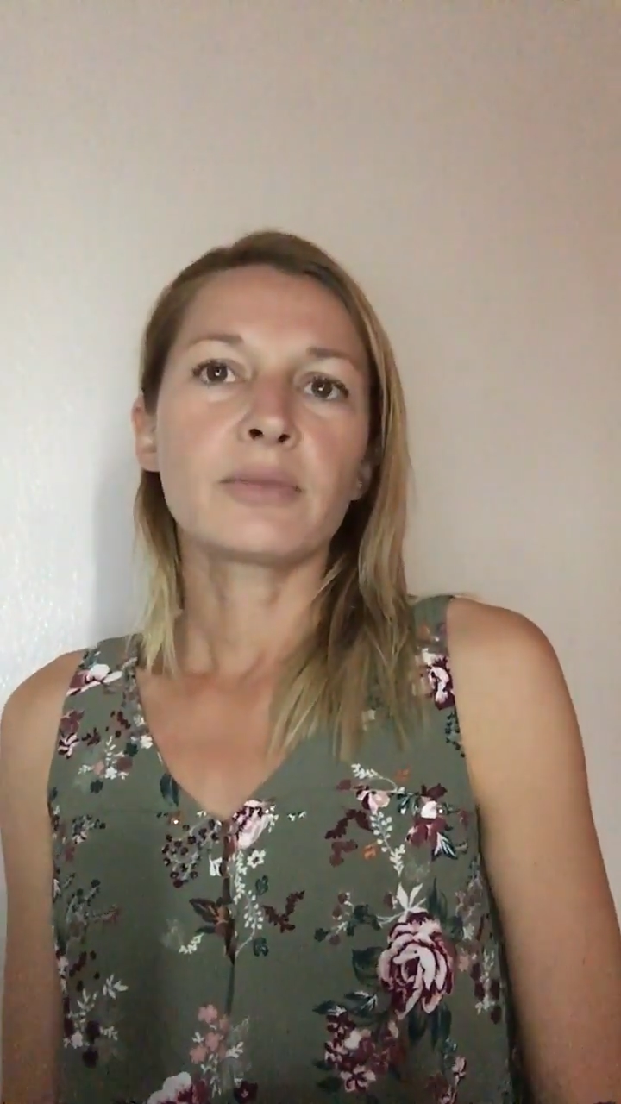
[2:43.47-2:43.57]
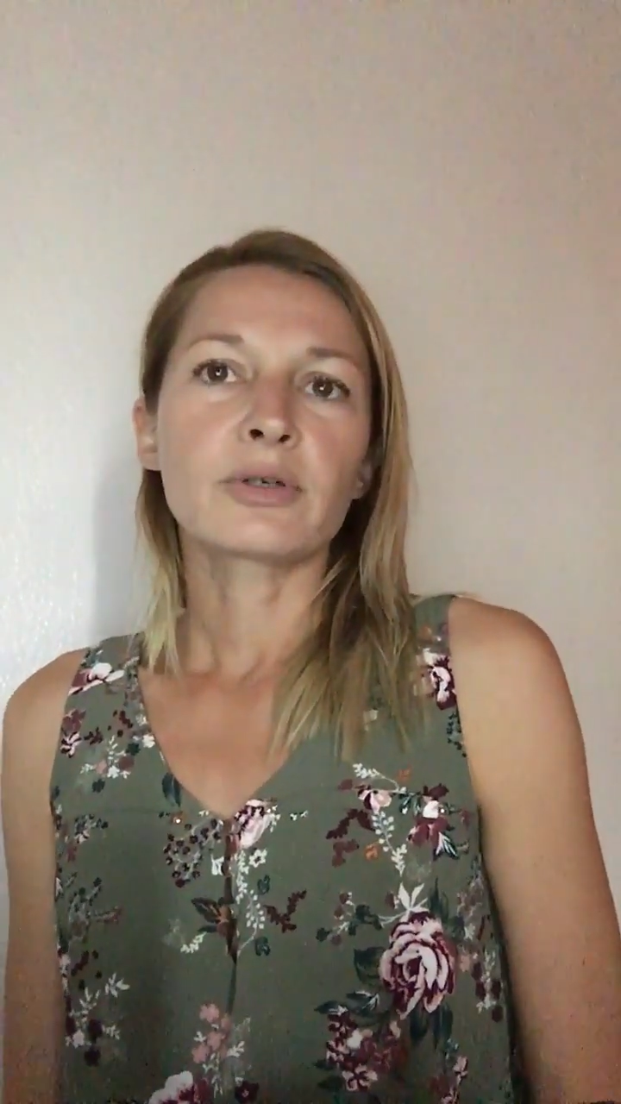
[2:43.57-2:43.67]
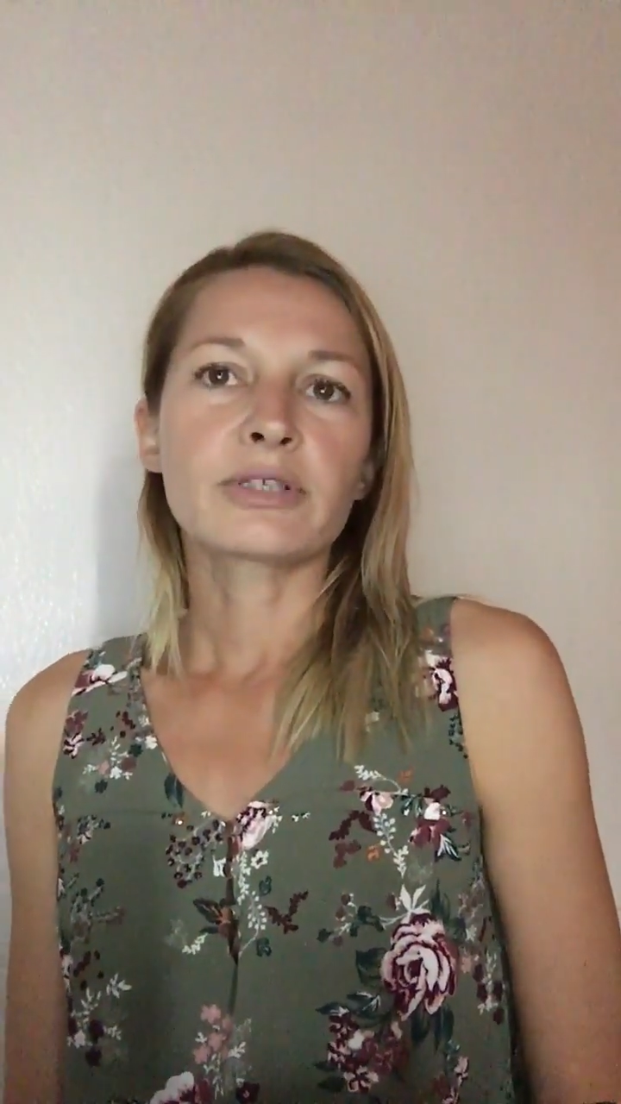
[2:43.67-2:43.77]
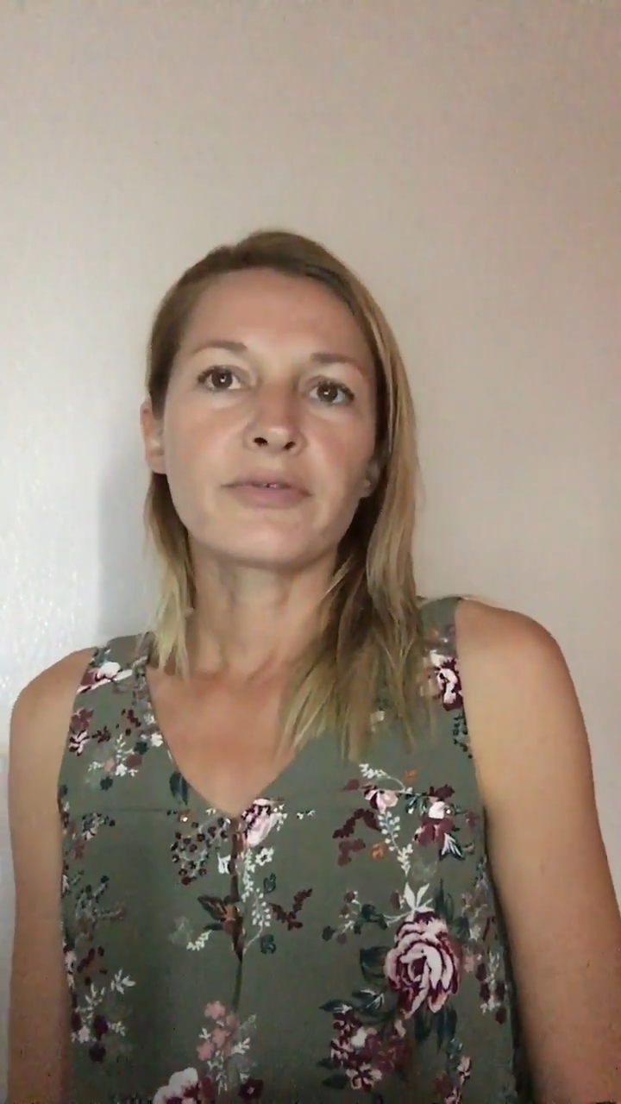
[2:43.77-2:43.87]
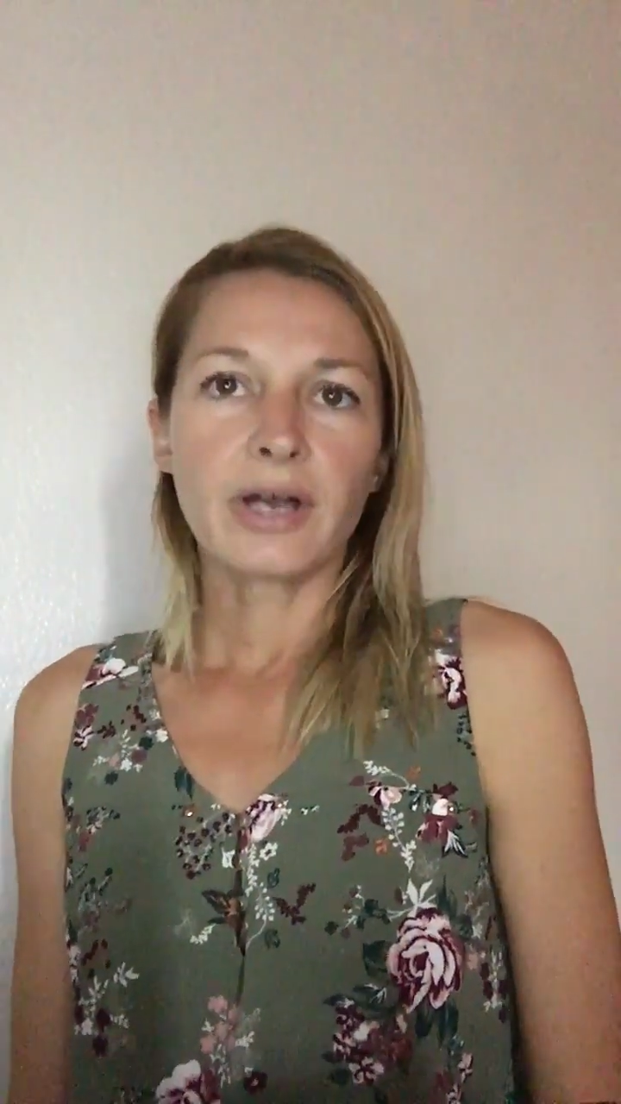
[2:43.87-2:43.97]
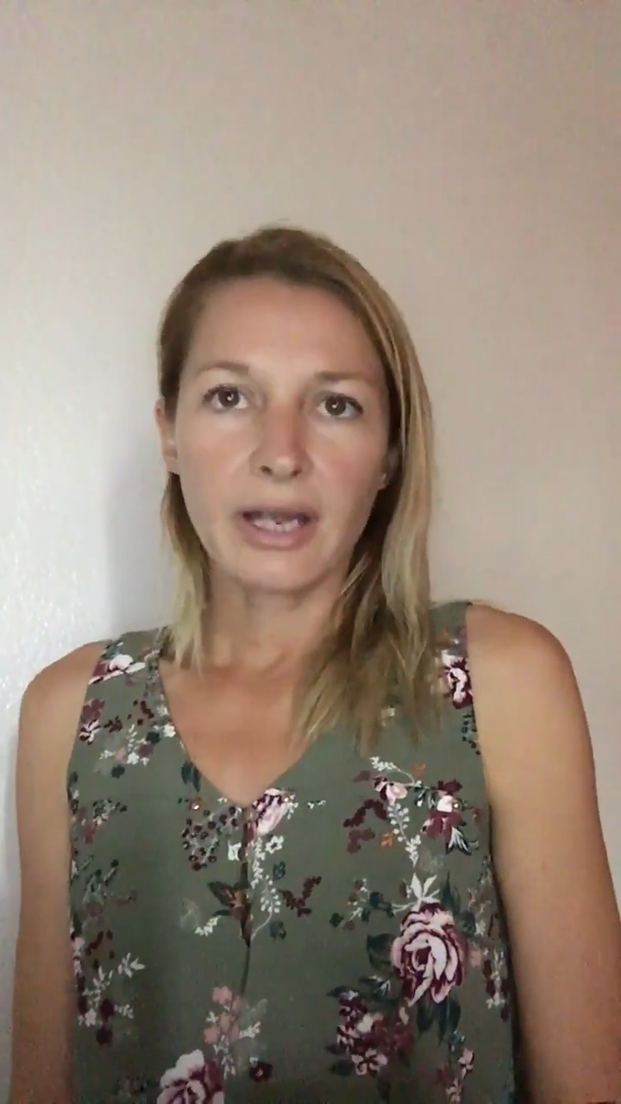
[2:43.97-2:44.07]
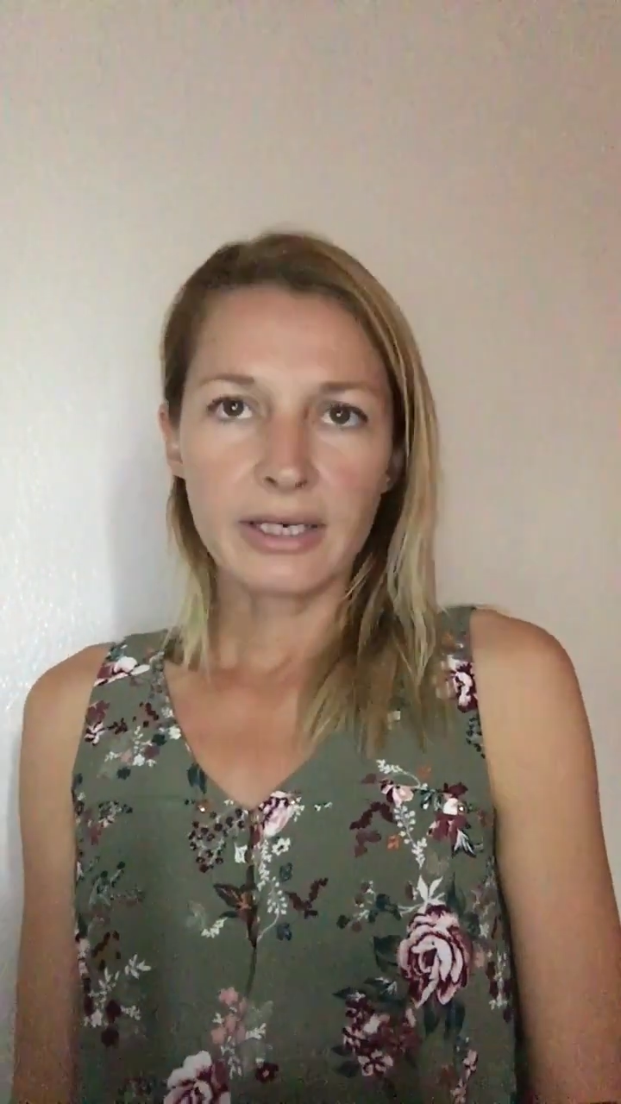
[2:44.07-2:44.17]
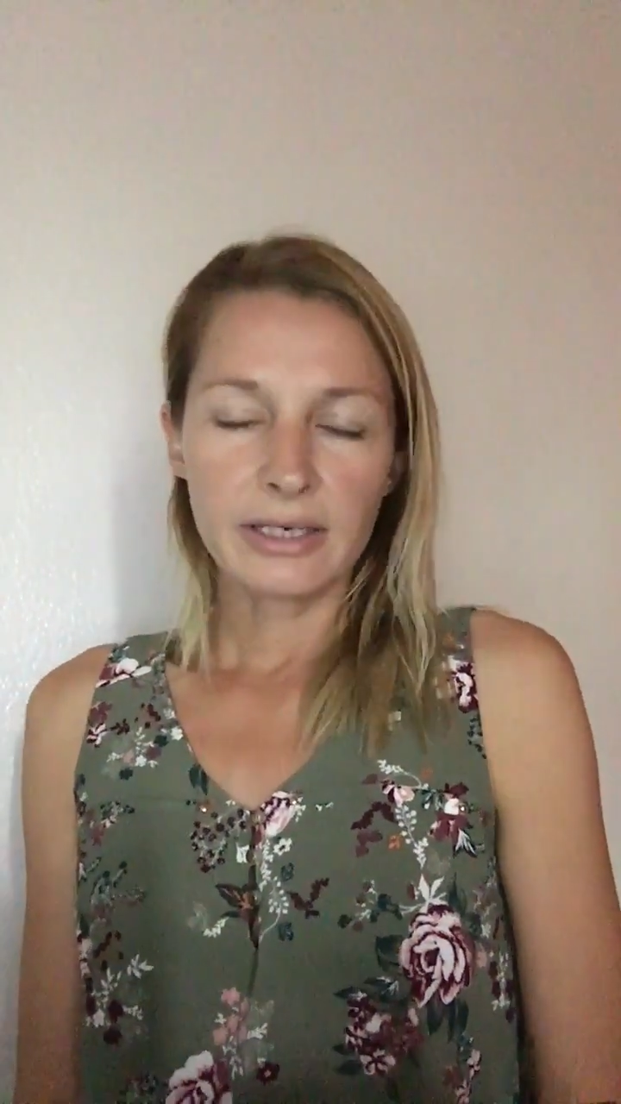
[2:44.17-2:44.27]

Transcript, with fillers: Your Divine